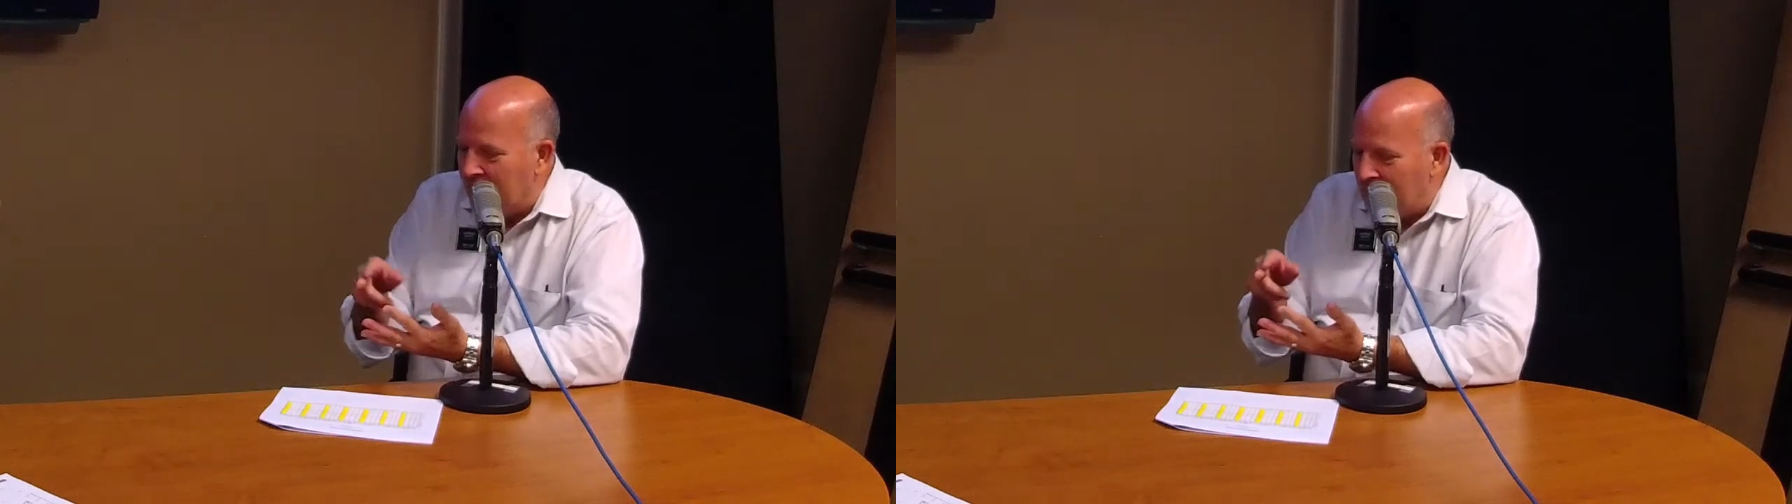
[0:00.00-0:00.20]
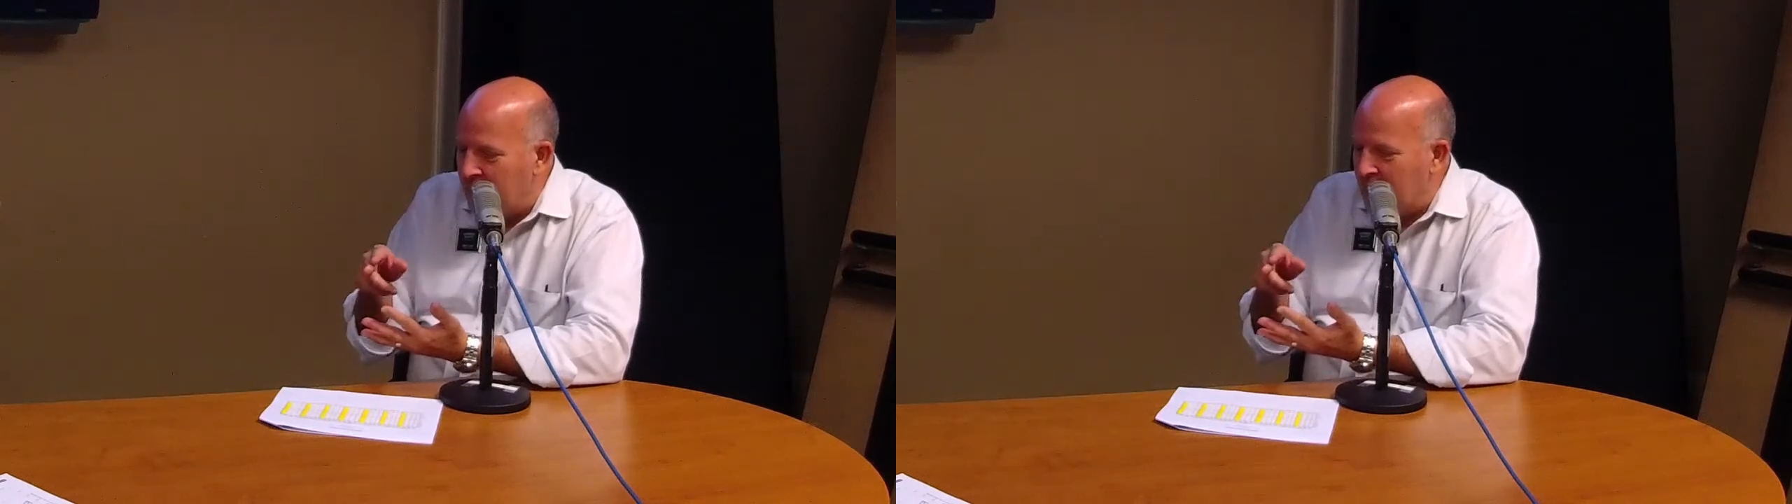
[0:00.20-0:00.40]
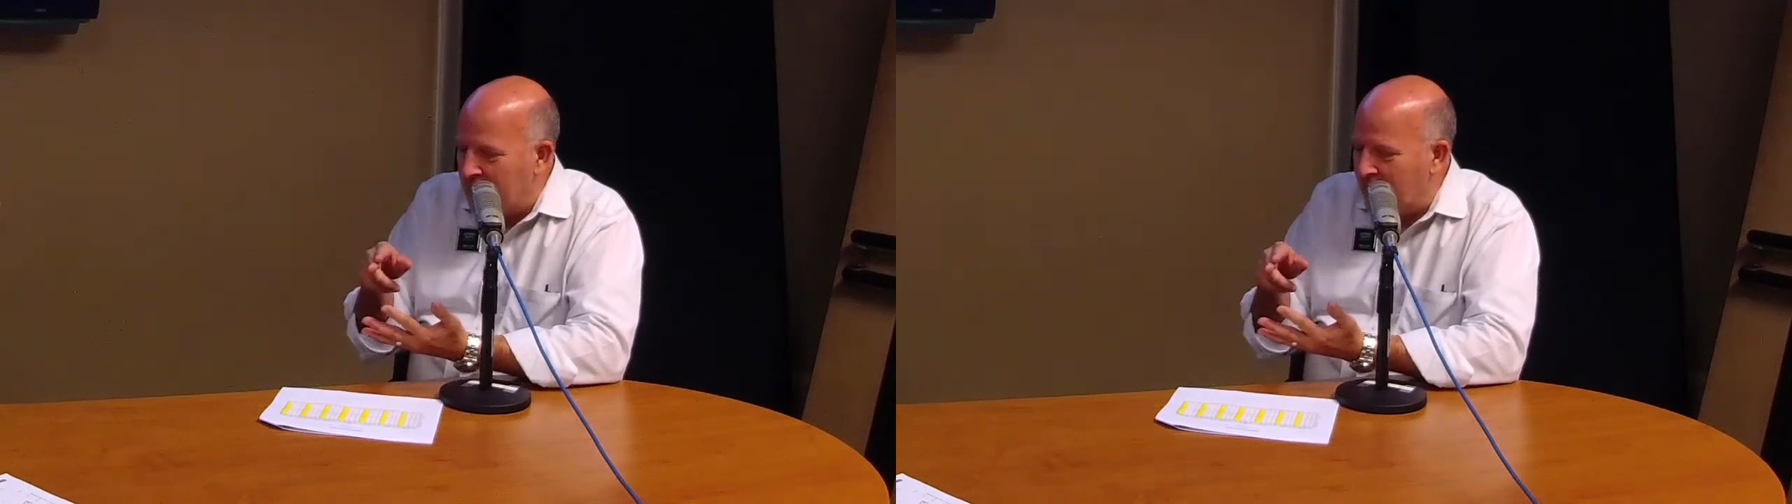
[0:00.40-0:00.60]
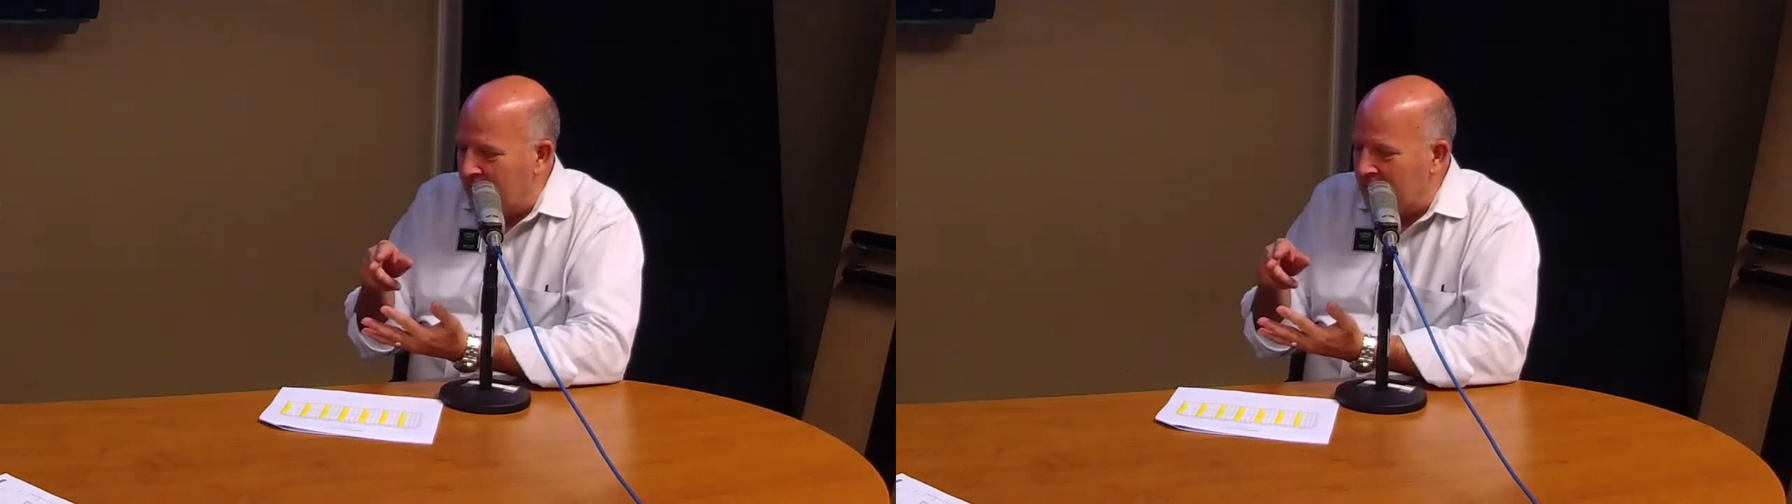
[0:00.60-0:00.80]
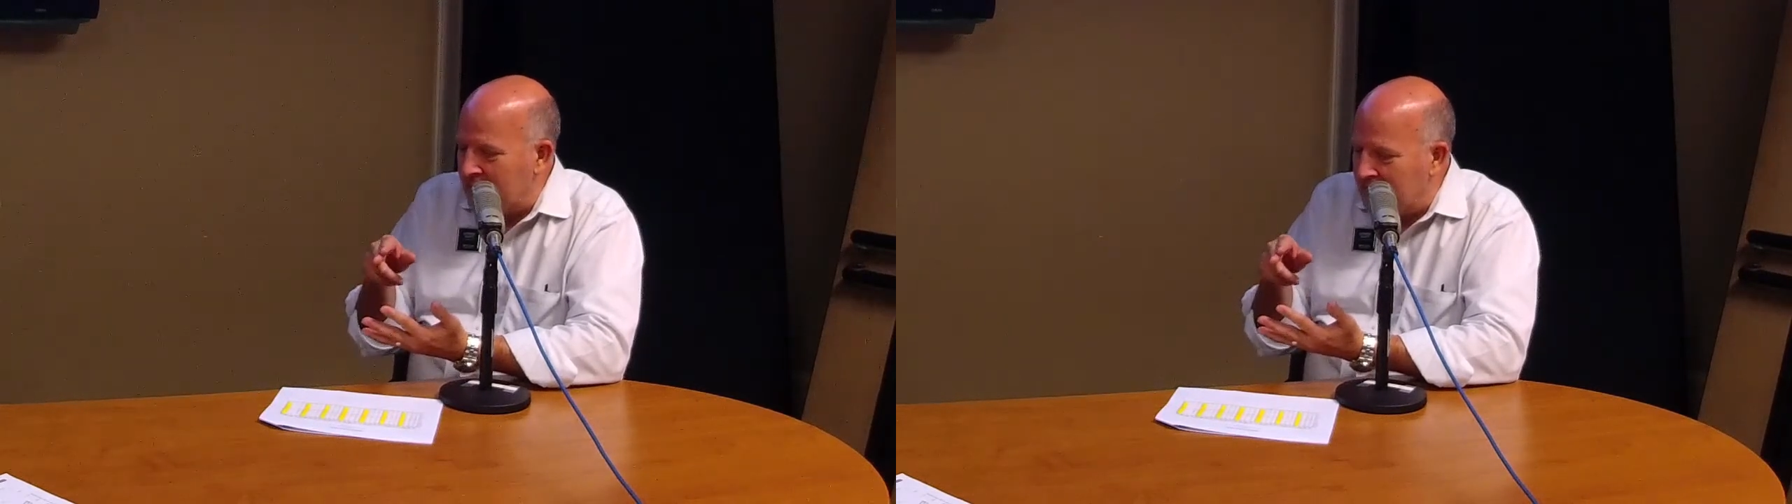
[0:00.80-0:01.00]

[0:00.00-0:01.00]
Then we create a